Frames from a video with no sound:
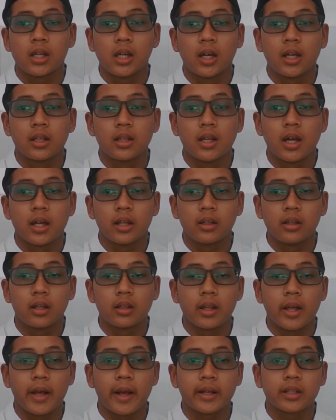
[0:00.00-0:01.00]
kid that
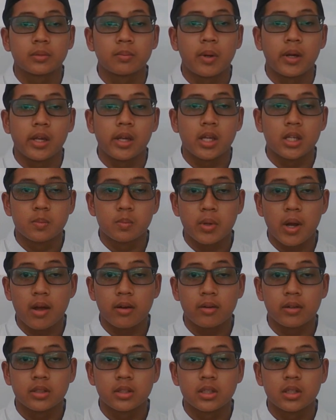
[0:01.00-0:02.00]
got asked by his
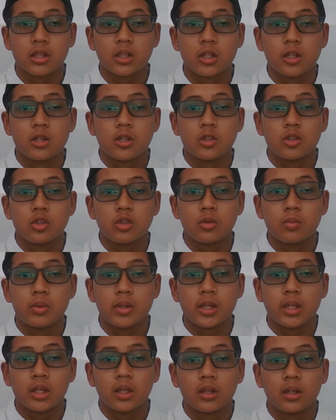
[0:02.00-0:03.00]
parents to
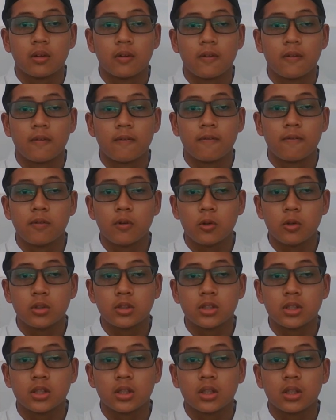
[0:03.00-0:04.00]
bring food,